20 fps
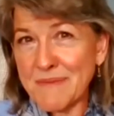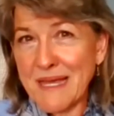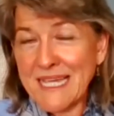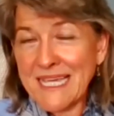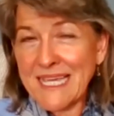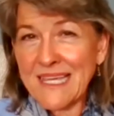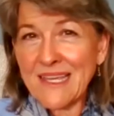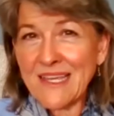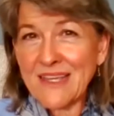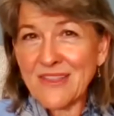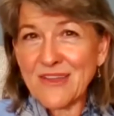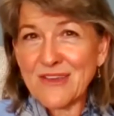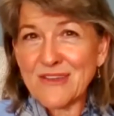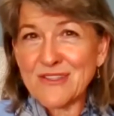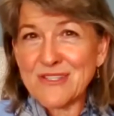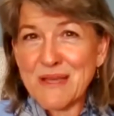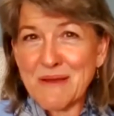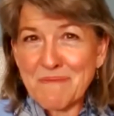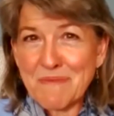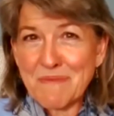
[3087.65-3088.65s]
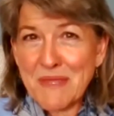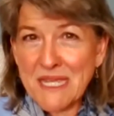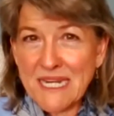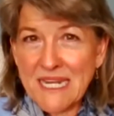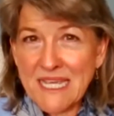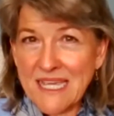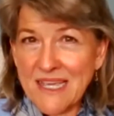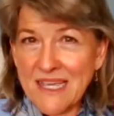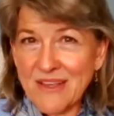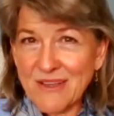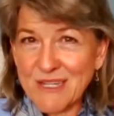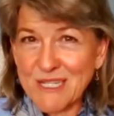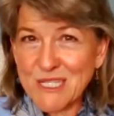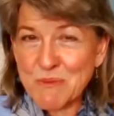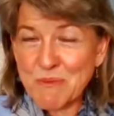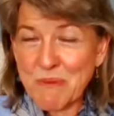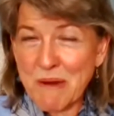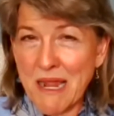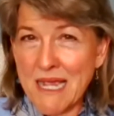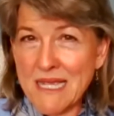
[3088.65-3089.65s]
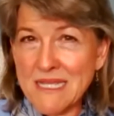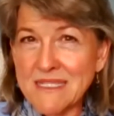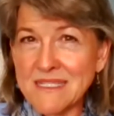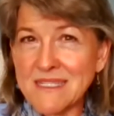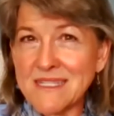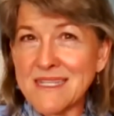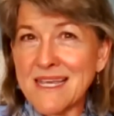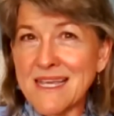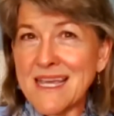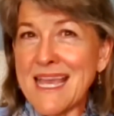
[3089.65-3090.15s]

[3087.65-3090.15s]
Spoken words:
Like there's something he'll express